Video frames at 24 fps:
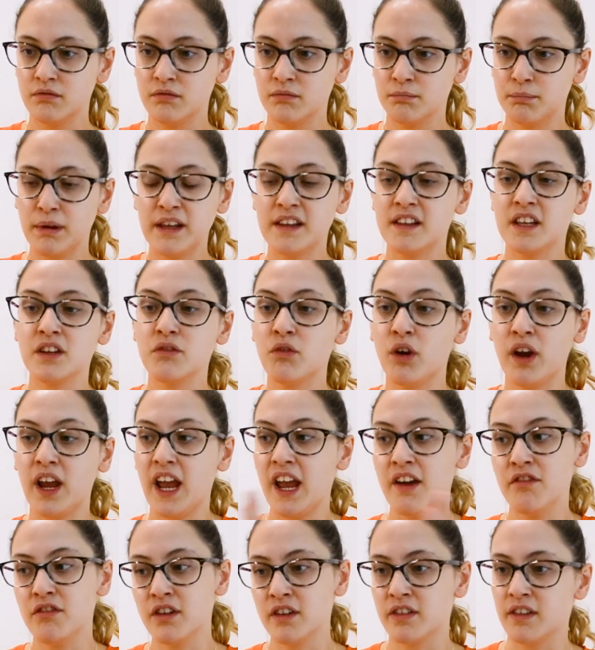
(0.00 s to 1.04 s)
write
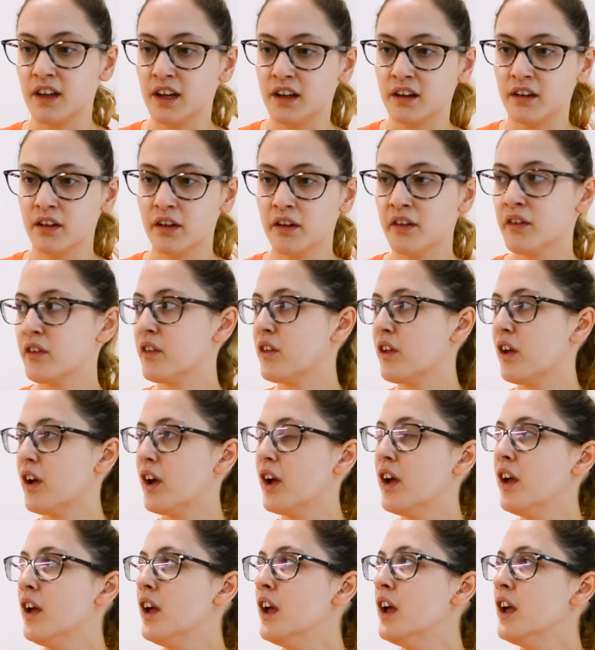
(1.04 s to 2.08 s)
everything.
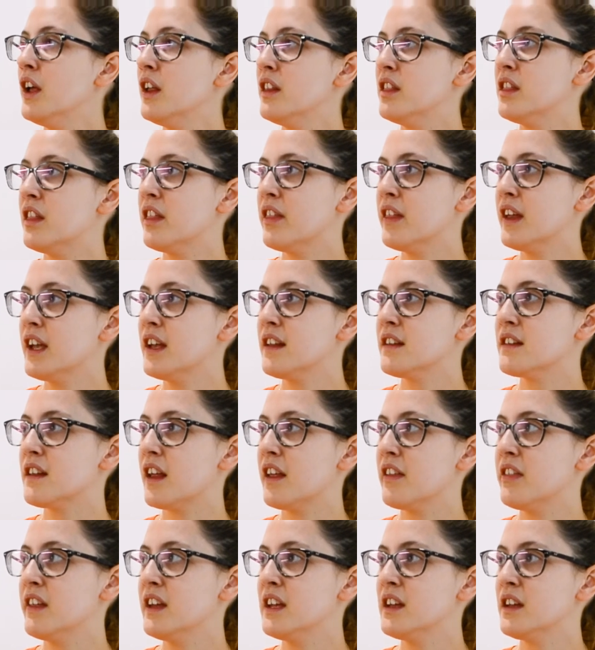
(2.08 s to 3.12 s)
The thing is, I
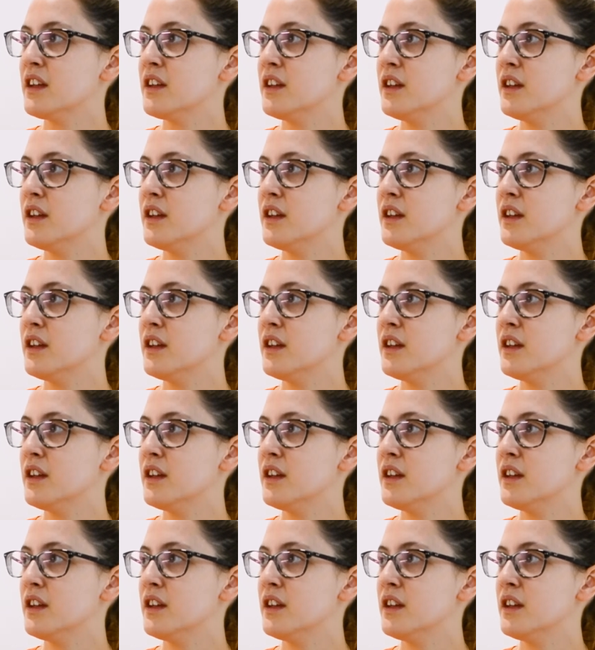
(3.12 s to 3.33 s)
think